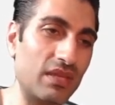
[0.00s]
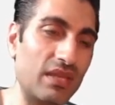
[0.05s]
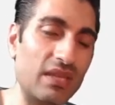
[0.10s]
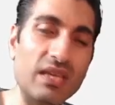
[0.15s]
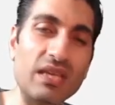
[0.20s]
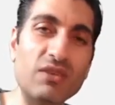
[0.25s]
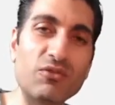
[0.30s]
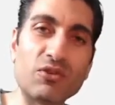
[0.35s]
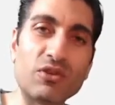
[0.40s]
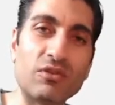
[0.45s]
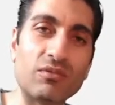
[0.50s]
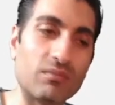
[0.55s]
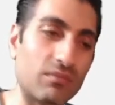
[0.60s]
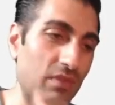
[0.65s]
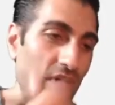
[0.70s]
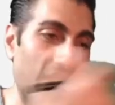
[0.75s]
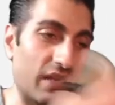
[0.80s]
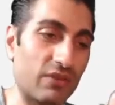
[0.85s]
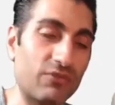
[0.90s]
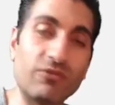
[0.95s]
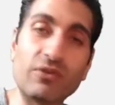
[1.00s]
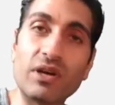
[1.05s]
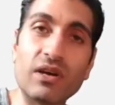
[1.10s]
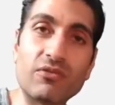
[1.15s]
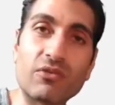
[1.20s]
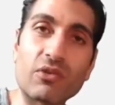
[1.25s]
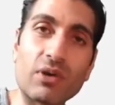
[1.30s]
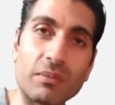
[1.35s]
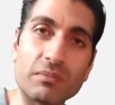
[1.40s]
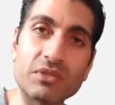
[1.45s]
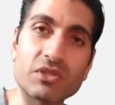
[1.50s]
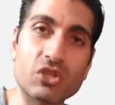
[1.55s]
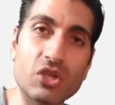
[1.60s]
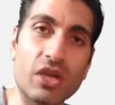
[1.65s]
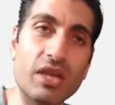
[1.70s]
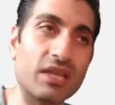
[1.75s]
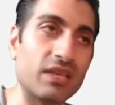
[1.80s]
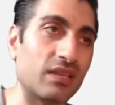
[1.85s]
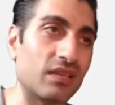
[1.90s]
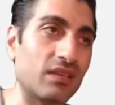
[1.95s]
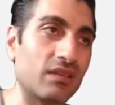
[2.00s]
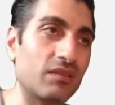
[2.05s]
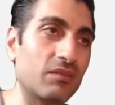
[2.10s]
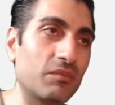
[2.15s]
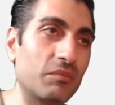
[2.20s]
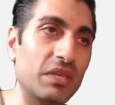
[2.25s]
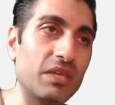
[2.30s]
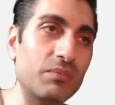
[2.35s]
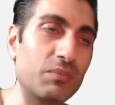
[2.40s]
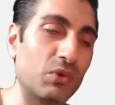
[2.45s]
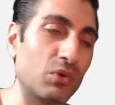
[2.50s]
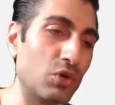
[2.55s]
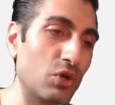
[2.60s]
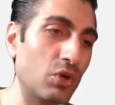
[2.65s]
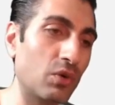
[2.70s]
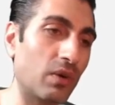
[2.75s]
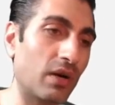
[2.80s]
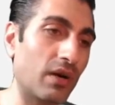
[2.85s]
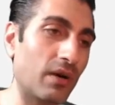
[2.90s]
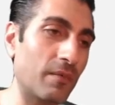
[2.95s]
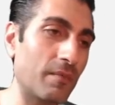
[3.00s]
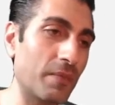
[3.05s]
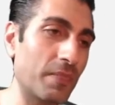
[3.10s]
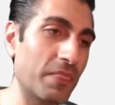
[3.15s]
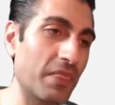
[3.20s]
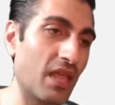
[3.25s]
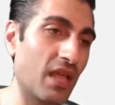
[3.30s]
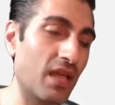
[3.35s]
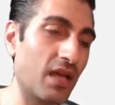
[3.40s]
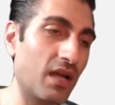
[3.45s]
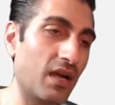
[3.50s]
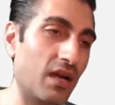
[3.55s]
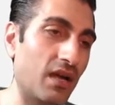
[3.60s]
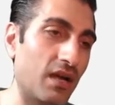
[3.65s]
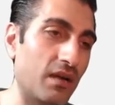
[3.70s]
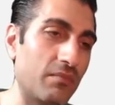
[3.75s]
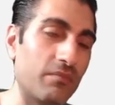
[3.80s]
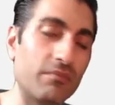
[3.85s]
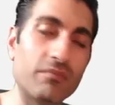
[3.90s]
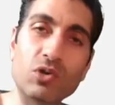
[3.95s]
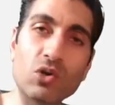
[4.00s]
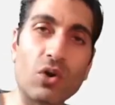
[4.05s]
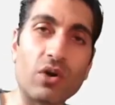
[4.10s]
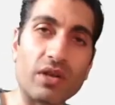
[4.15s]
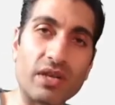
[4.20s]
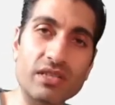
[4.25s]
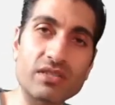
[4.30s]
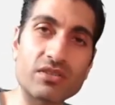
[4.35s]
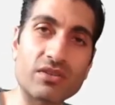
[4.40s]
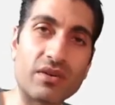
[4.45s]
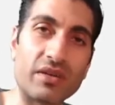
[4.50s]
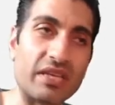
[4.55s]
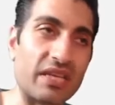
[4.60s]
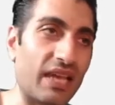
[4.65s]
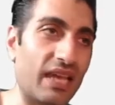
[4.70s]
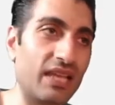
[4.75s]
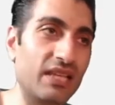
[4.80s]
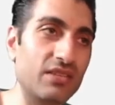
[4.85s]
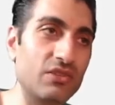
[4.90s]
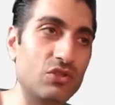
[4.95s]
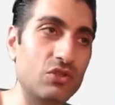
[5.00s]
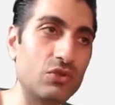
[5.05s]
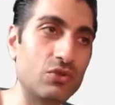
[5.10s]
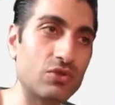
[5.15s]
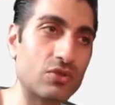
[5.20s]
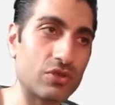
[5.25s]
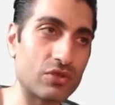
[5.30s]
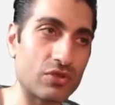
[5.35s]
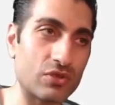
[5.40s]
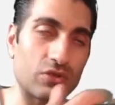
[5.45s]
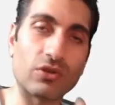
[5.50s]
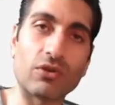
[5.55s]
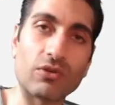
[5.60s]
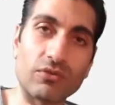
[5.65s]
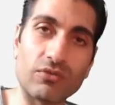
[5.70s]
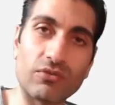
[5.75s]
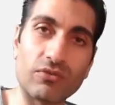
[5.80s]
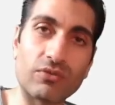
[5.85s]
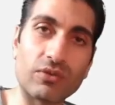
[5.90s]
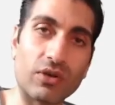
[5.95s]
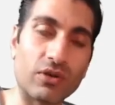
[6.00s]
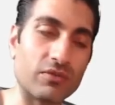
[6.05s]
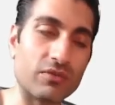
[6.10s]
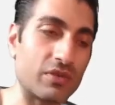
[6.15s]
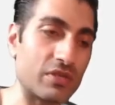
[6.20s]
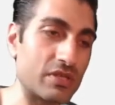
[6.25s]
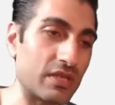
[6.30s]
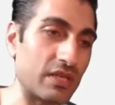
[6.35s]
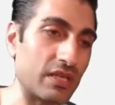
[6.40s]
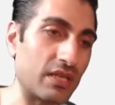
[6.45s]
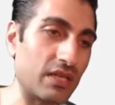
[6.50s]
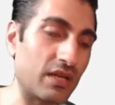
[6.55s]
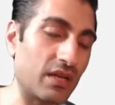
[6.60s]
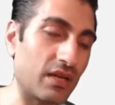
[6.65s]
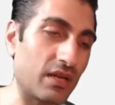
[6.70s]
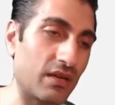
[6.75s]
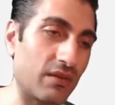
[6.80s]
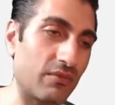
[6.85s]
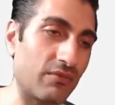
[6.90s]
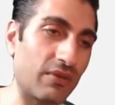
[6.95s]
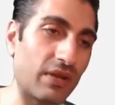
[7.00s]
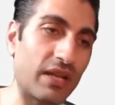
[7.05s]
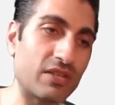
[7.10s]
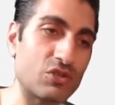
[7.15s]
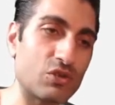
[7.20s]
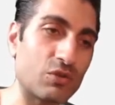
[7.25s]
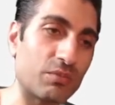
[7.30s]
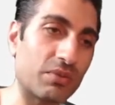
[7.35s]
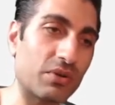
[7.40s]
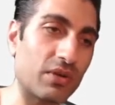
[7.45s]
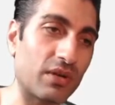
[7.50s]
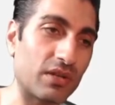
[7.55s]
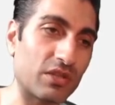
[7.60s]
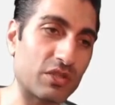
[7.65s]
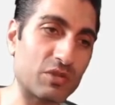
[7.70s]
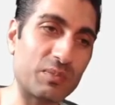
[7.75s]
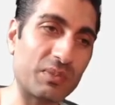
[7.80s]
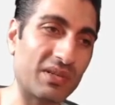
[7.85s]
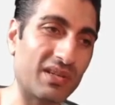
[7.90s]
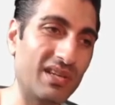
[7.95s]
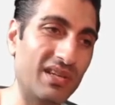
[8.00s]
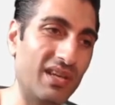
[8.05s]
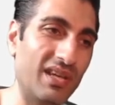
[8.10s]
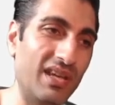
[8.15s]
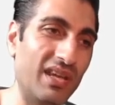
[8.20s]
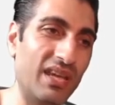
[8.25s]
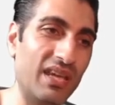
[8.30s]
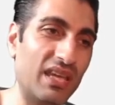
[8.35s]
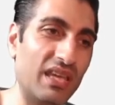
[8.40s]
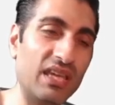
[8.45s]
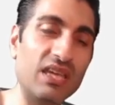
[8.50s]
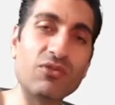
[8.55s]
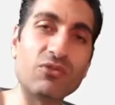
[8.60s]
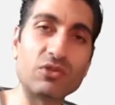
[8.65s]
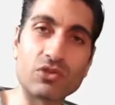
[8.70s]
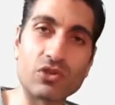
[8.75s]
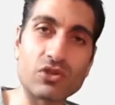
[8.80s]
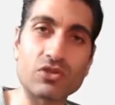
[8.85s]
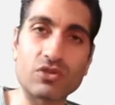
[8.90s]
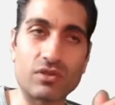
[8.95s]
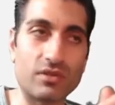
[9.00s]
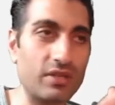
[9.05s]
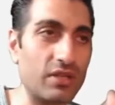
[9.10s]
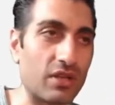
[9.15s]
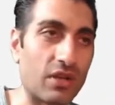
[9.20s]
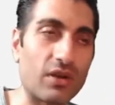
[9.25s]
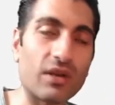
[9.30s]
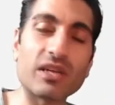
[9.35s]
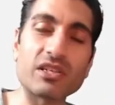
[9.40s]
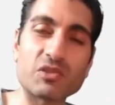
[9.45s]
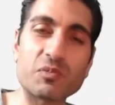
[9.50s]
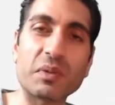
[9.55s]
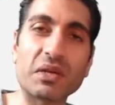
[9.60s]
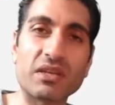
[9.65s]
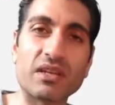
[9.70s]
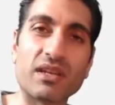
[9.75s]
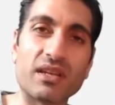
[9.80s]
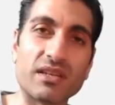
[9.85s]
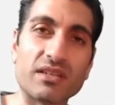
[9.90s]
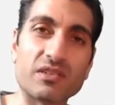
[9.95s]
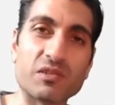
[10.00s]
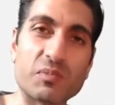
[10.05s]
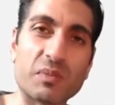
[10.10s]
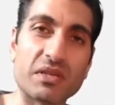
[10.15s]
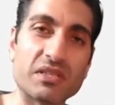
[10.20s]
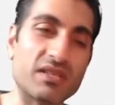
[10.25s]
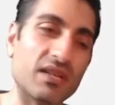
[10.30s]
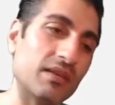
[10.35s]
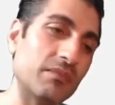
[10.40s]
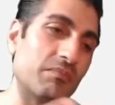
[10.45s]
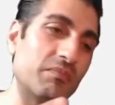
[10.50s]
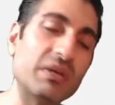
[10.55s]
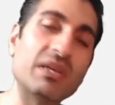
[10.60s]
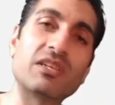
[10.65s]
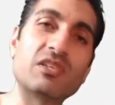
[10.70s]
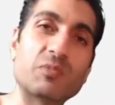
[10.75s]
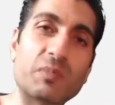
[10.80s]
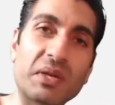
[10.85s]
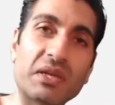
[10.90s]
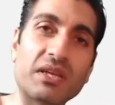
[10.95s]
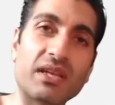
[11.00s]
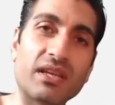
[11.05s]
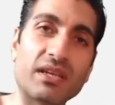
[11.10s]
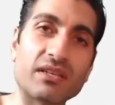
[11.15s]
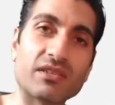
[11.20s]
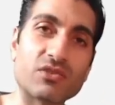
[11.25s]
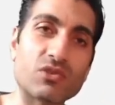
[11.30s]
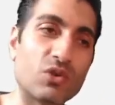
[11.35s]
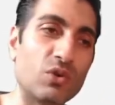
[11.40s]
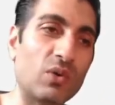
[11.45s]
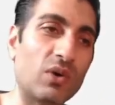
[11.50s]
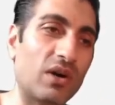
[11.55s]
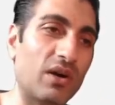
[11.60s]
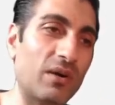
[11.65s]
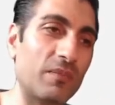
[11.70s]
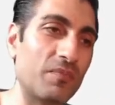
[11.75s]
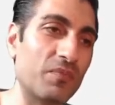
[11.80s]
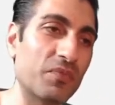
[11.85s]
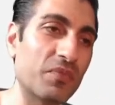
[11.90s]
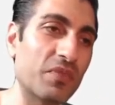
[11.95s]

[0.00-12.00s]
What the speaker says: even like further up the chain, people who are not necessarily end users of obviously financial products, but even just like speculators, basically big speculators who are